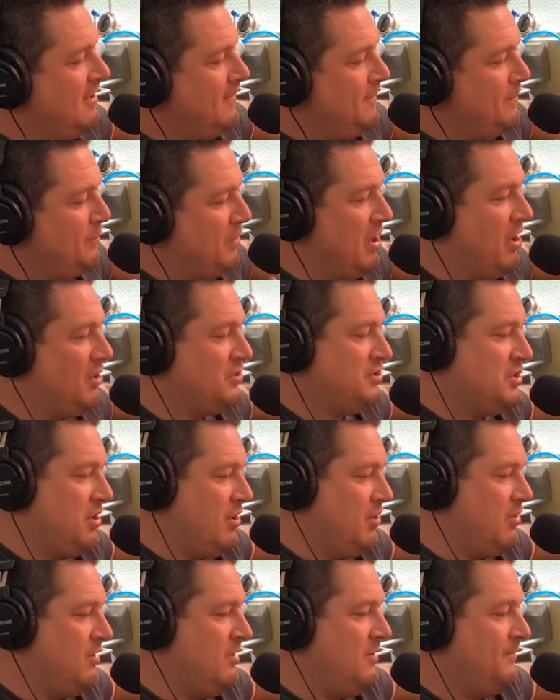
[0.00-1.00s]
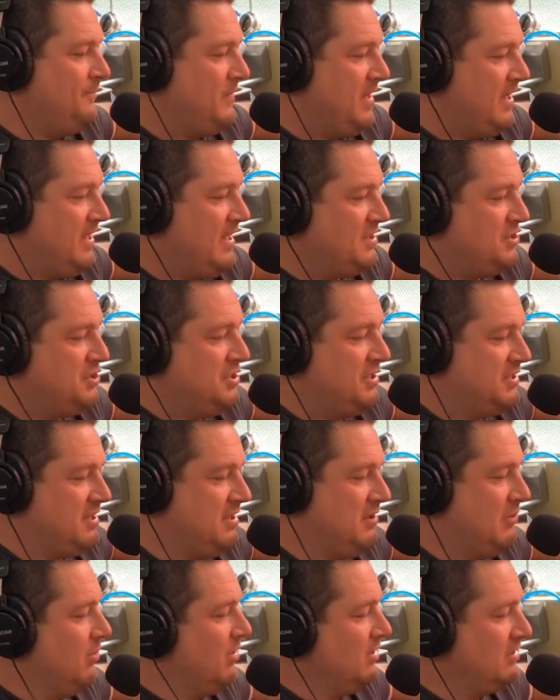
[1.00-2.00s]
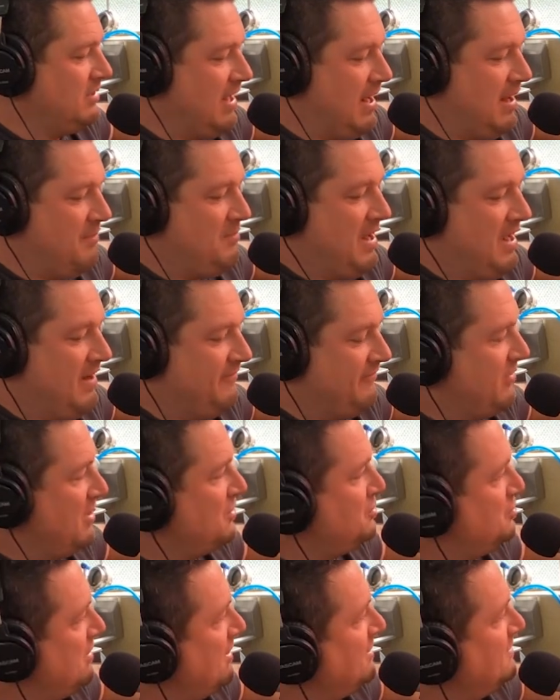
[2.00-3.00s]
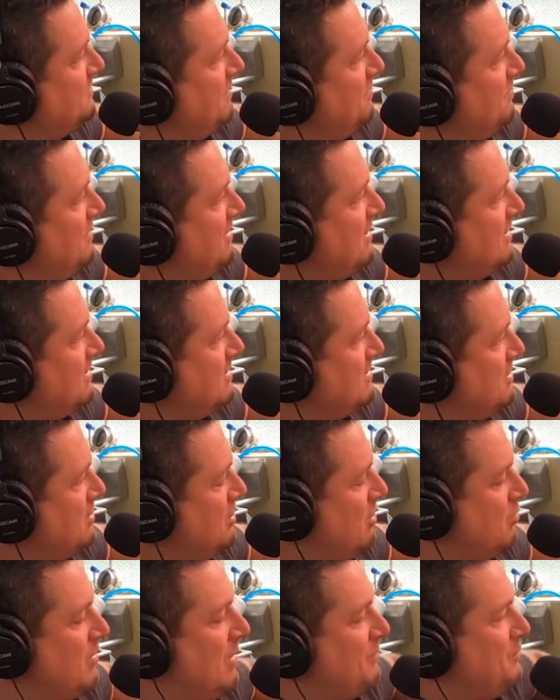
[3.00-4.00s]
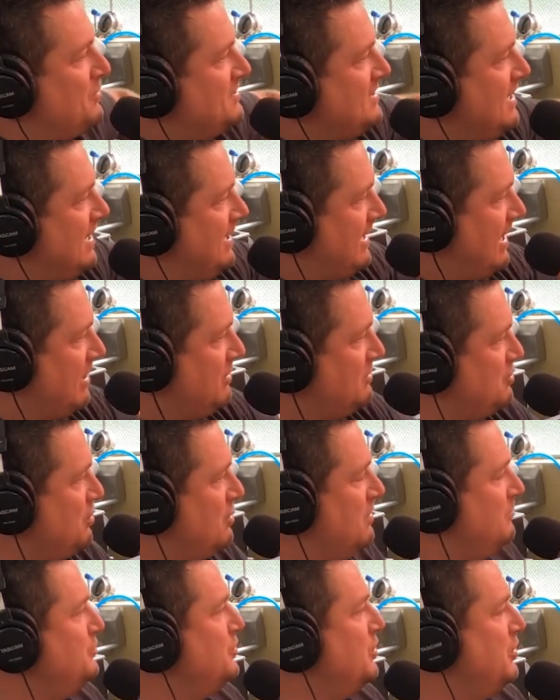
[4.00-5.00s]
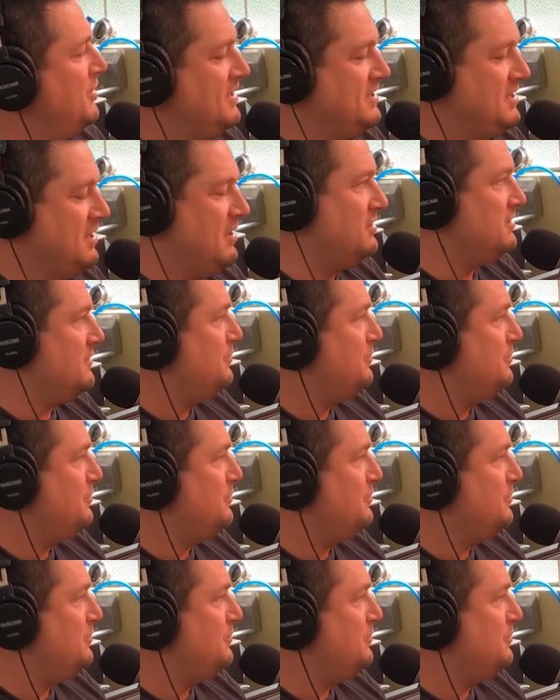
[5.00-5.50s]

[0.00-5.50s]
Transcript: but also I guess just in the work that I'm in, it frustrates me because, representing Arizona breweries, and there's a